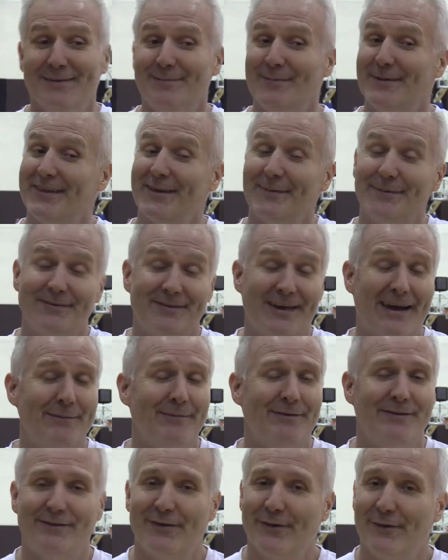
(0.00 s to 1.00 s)
But then was
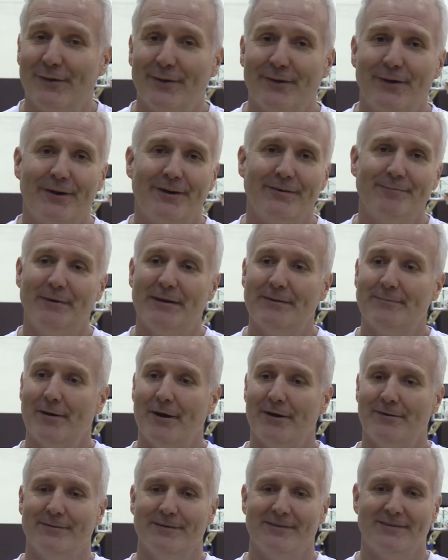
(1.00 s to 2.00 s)
able to turn it on in big
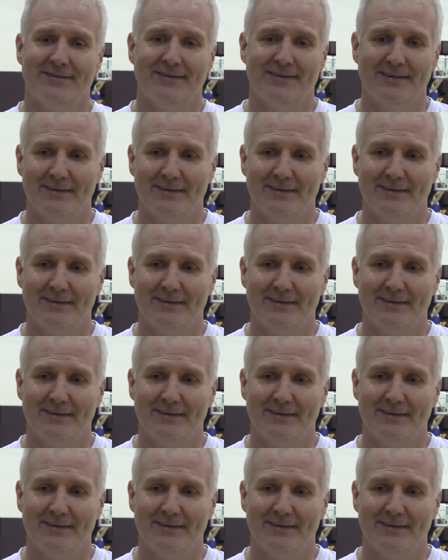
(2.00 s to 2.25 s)
moments.